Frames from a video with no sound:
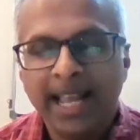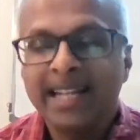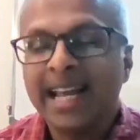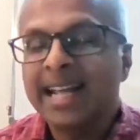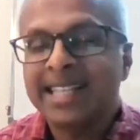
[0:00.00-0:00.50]

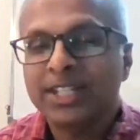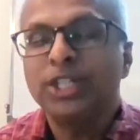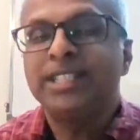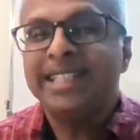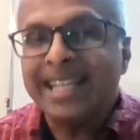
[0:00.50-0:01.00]
And such
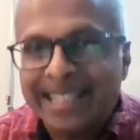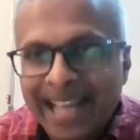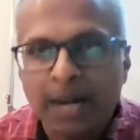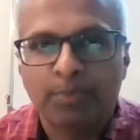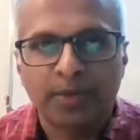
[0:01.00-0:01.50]
a
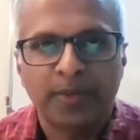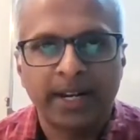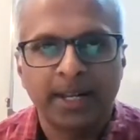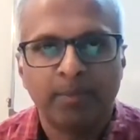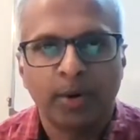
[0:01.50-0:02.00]
detailed
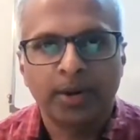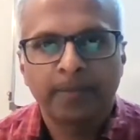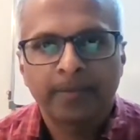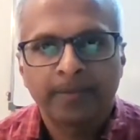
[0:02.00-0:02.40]
prophetic book.